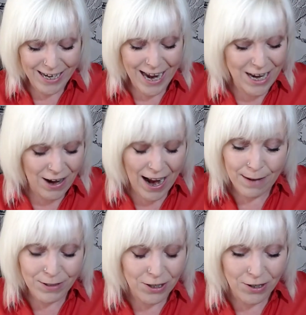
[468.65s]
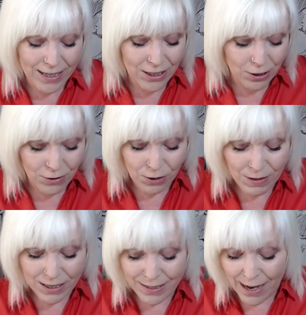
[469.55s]
Yeah, you're absolutely in touch
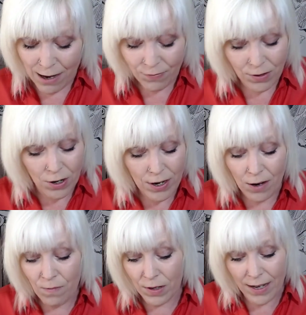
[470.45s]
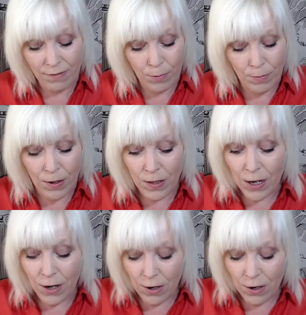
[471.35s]
with yourself. Look, unbelievable.